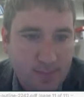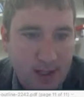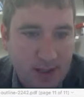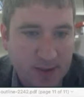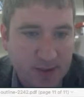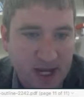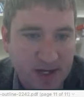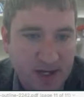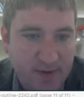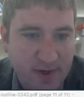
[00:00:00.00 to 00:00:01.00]
So it's kind of
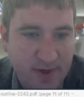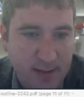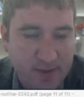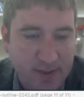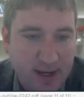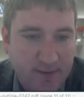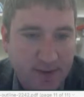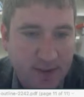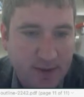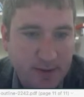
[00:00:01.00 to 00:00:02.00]
covered up, so I have
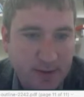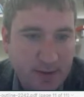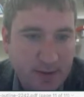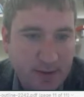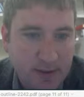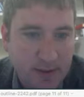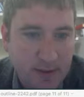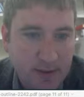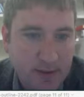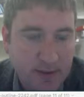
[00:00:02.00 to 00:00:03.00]
to,
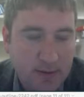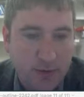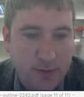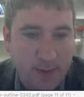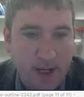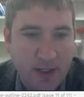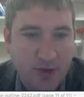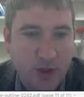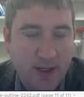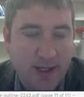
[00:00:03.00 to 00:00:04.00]
maybe I'll
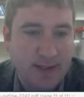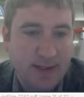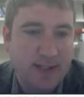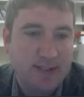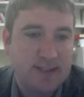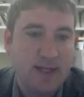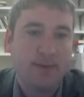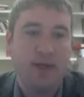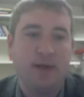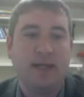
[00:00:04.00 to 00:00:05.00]
draw it like this. There we
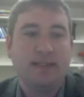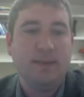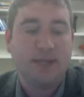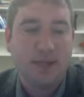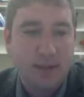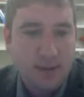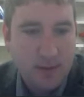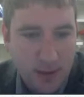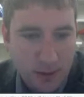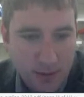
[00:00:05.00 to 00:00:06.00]
go. That seems like a
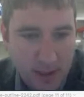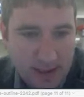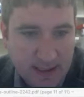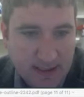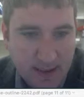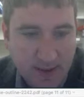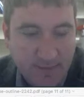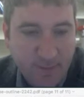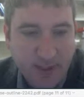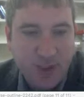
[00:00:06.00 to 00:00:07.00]
decent
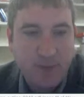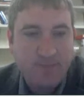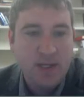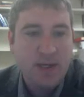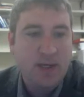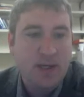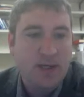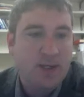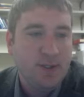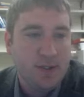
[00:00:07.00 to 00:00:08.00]
enough picture.
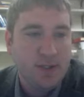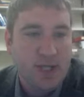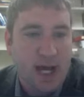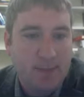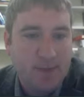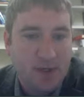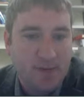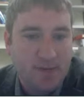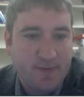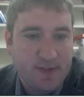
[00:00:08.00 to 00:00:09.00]
So the top
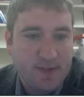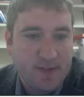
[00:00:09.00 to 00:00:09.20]
surface